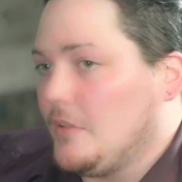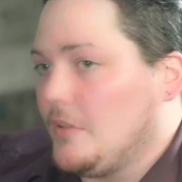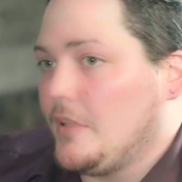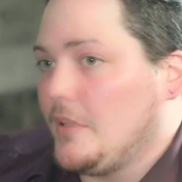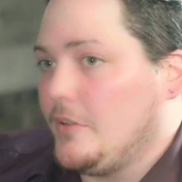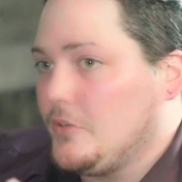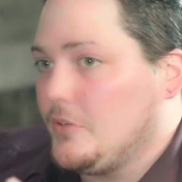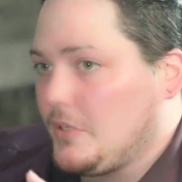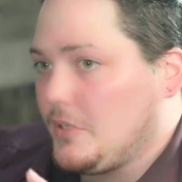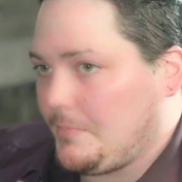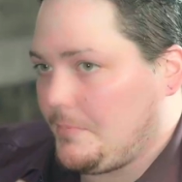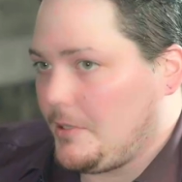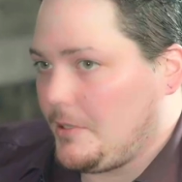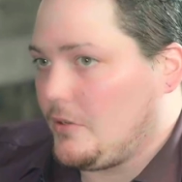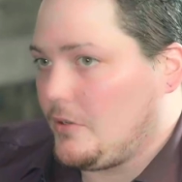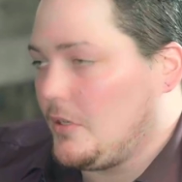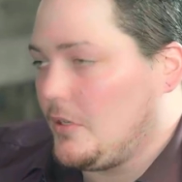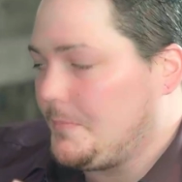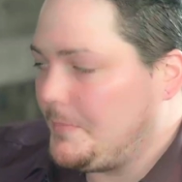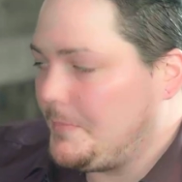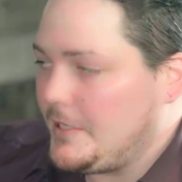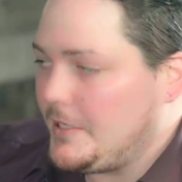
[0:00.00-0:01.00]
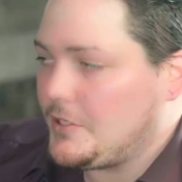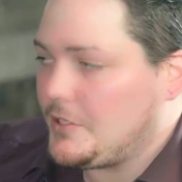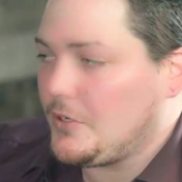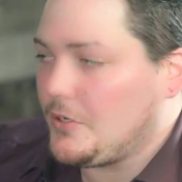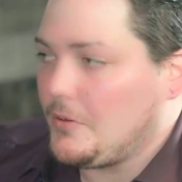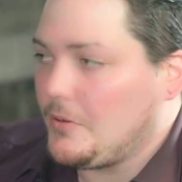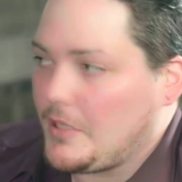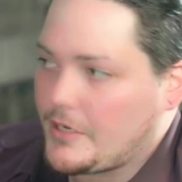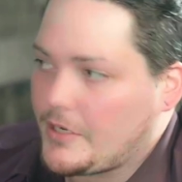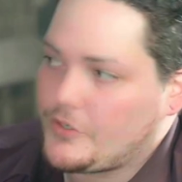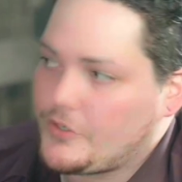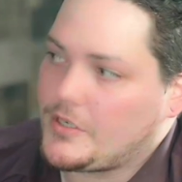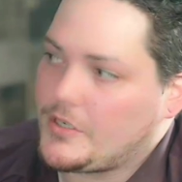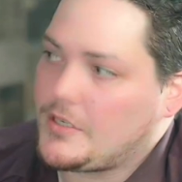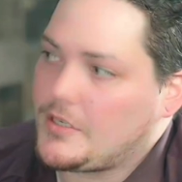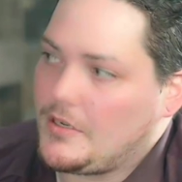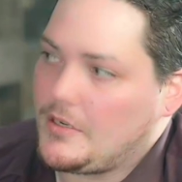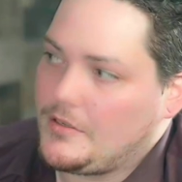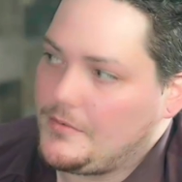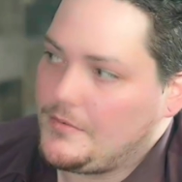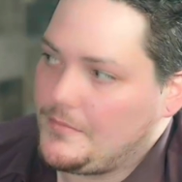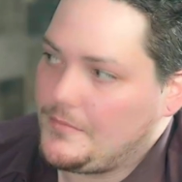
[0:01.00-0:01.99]
they use something called
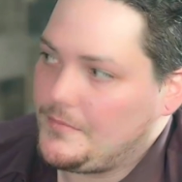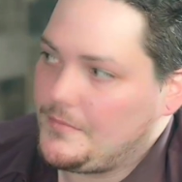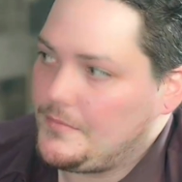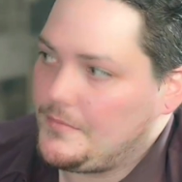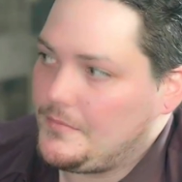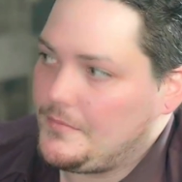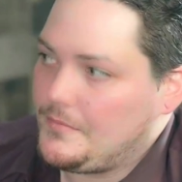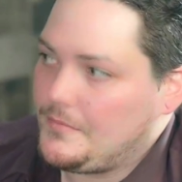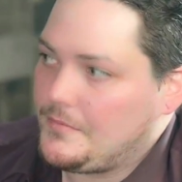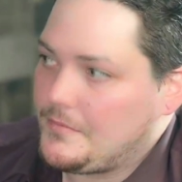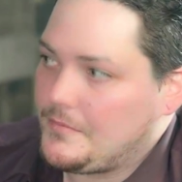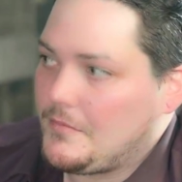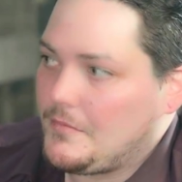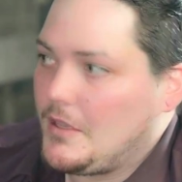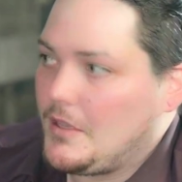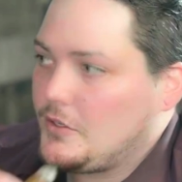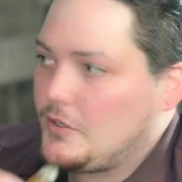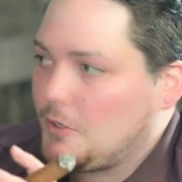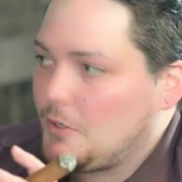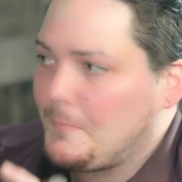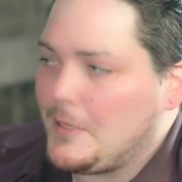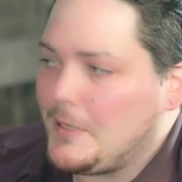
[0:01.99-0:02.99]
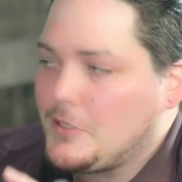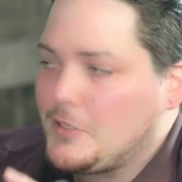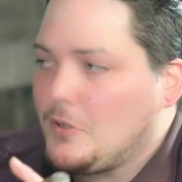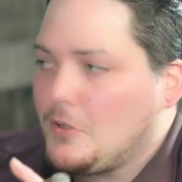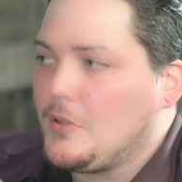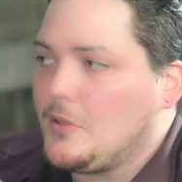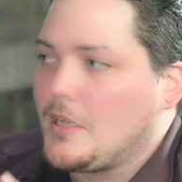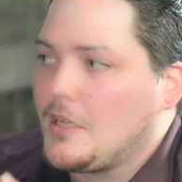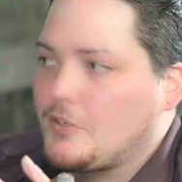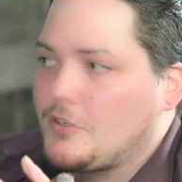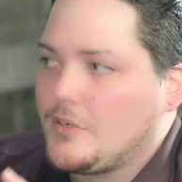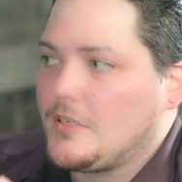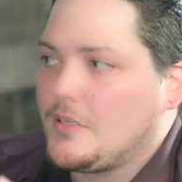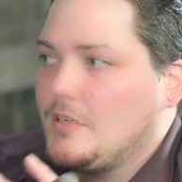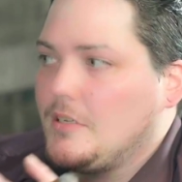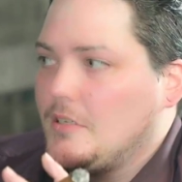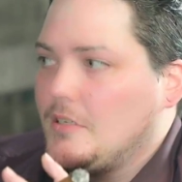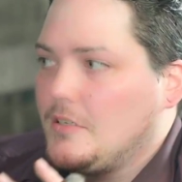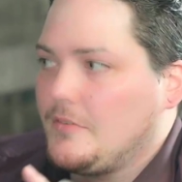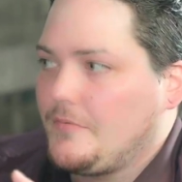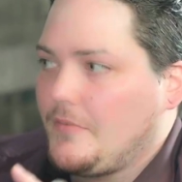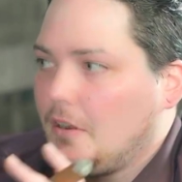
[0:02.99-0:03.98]
piezoelectricity. So piezoelectricity
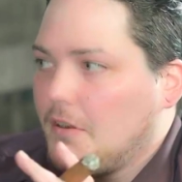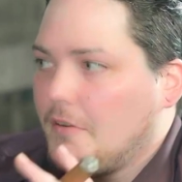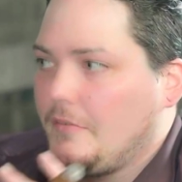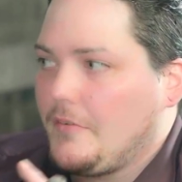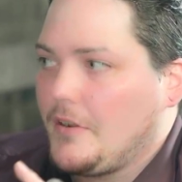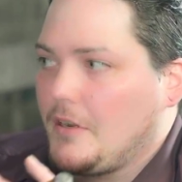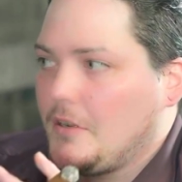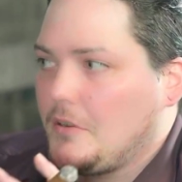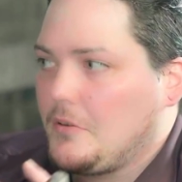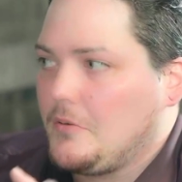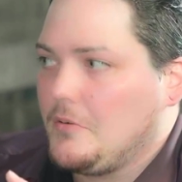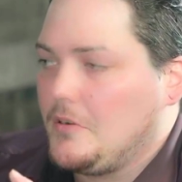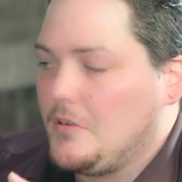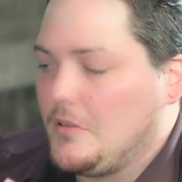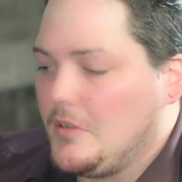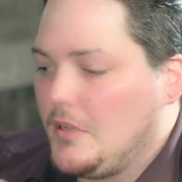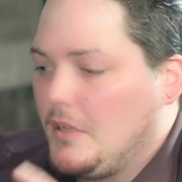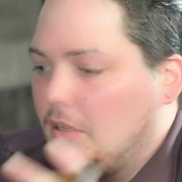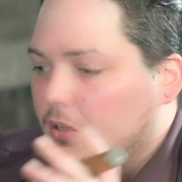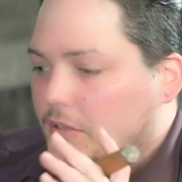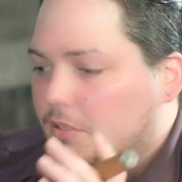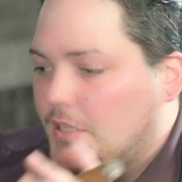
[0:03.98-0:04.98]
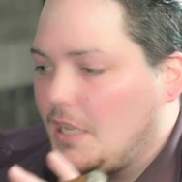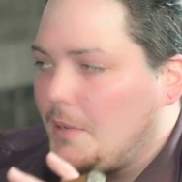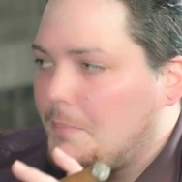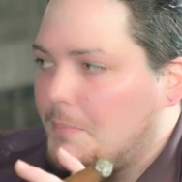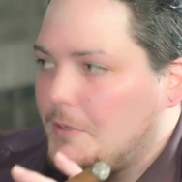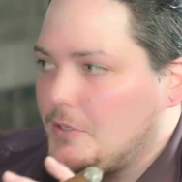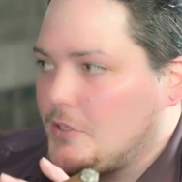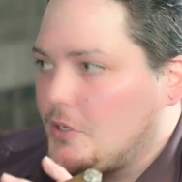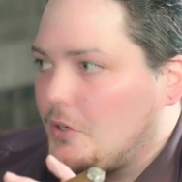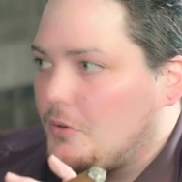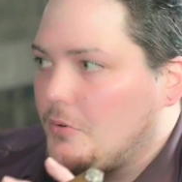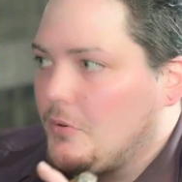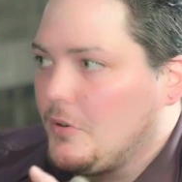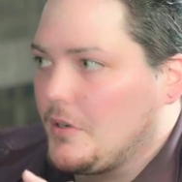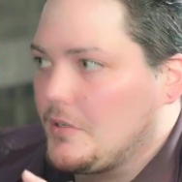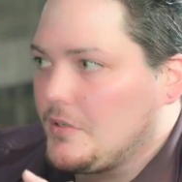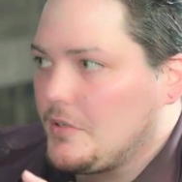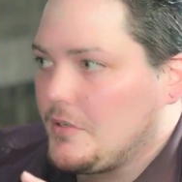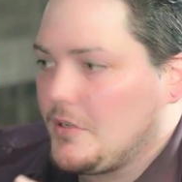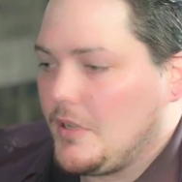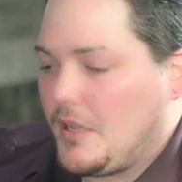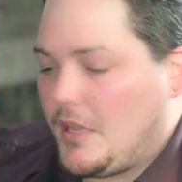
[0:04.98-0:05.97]
is very, very cool. You take a piece of
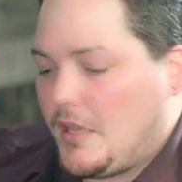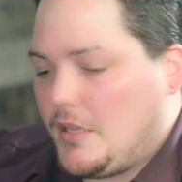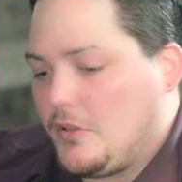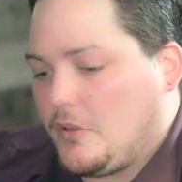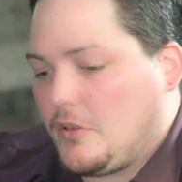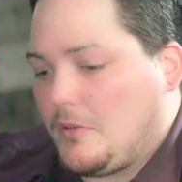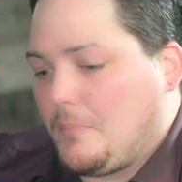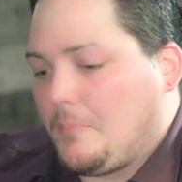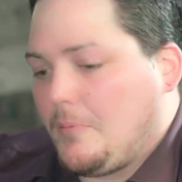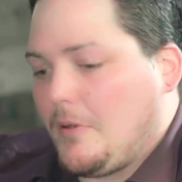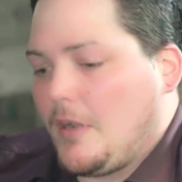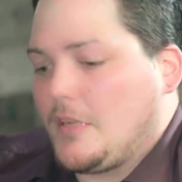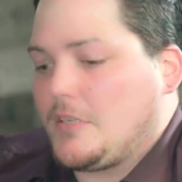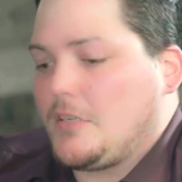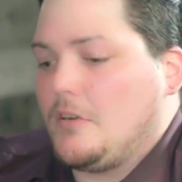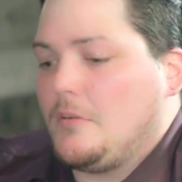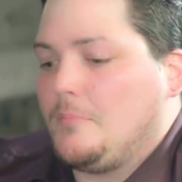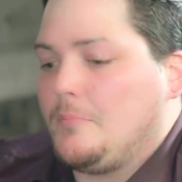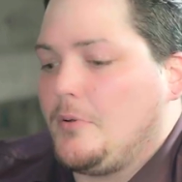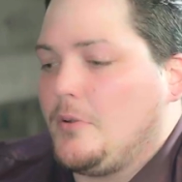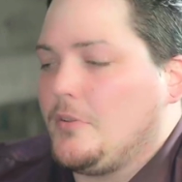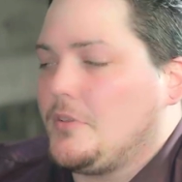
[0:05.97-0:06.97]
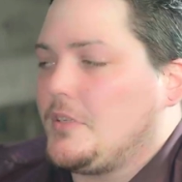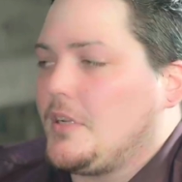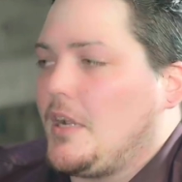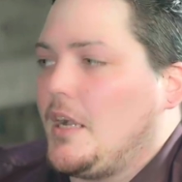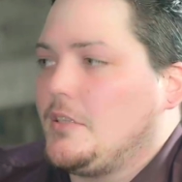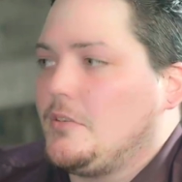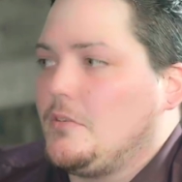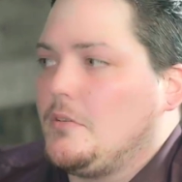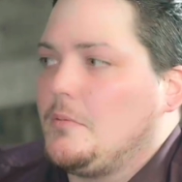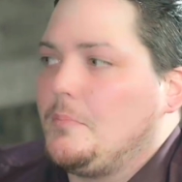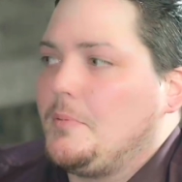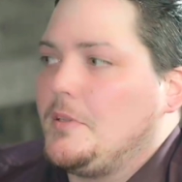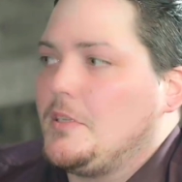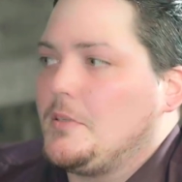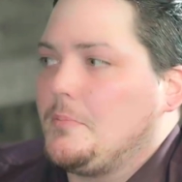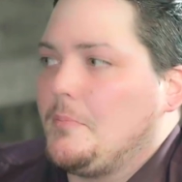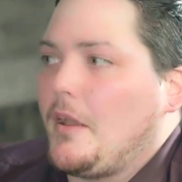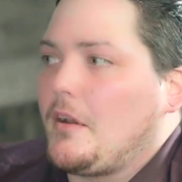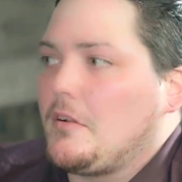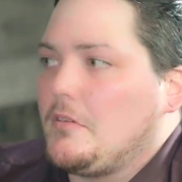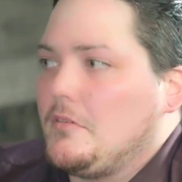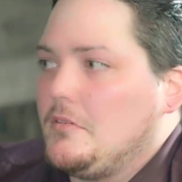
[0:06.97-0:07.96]
quartz and you compress it on both sides of the piece of
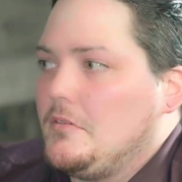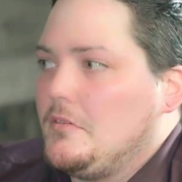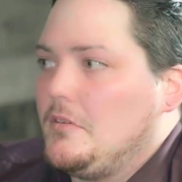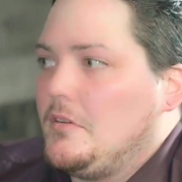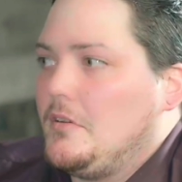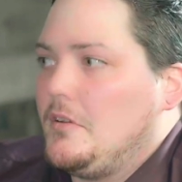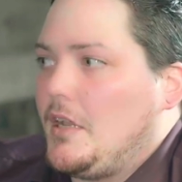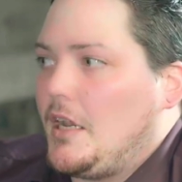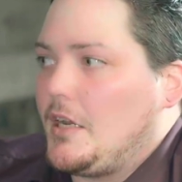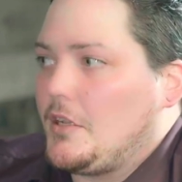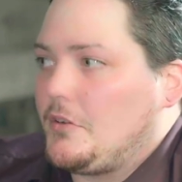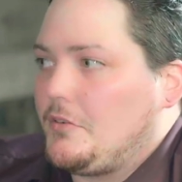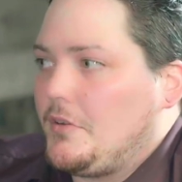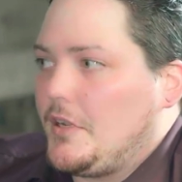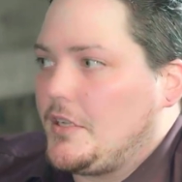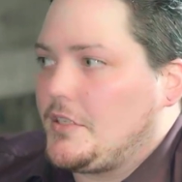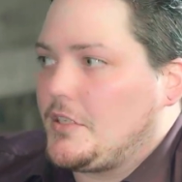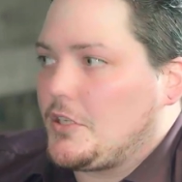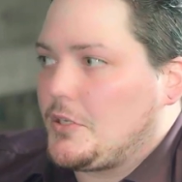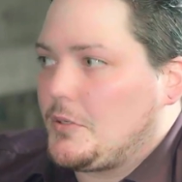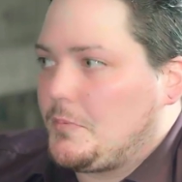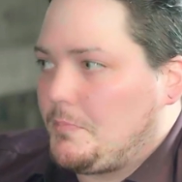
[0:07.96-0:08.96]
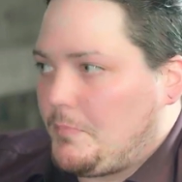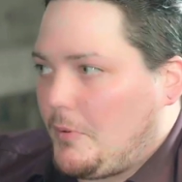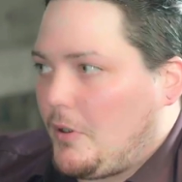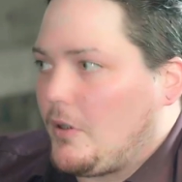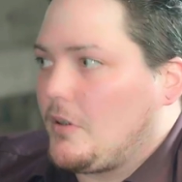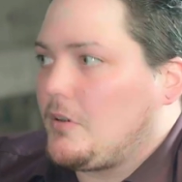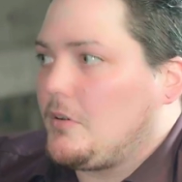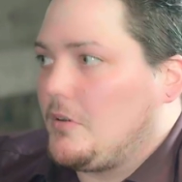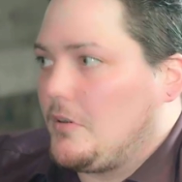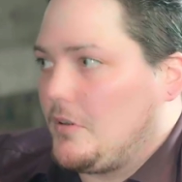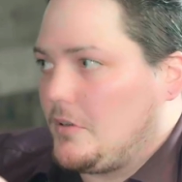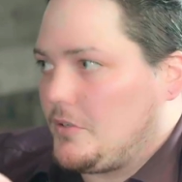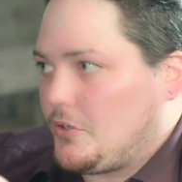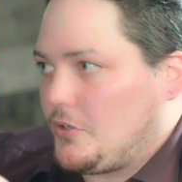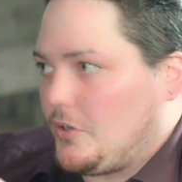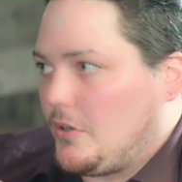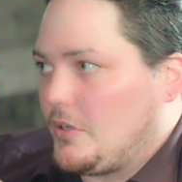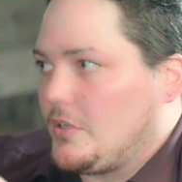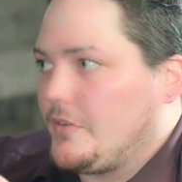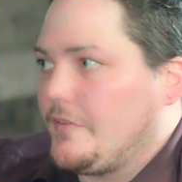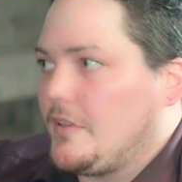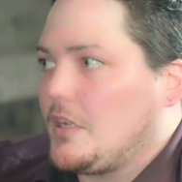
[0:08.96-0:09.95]
metal, and it creates a spark or a
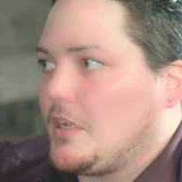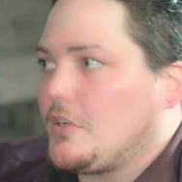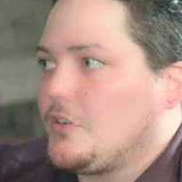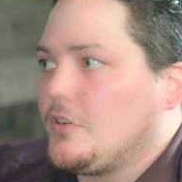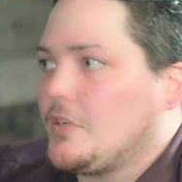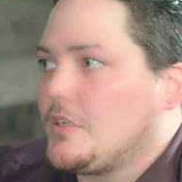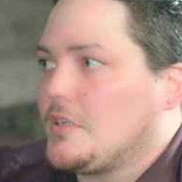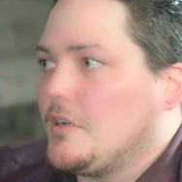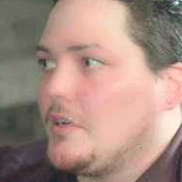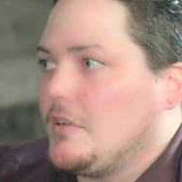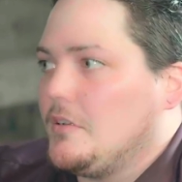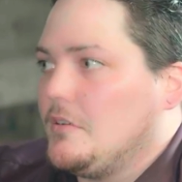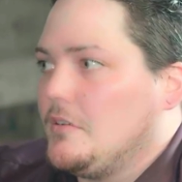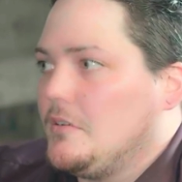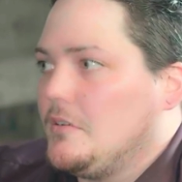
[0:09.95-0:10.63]
charge of electricity.